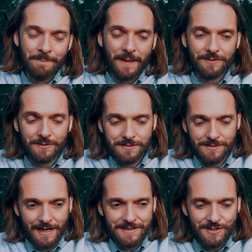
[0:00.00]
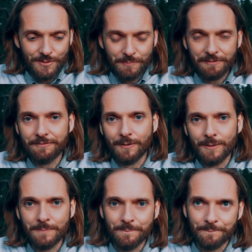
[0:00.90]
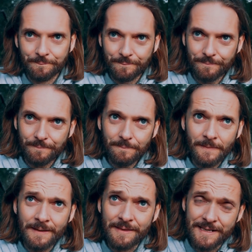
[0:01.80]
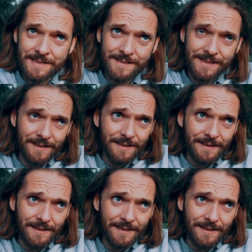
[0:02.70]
And thus, as you perform these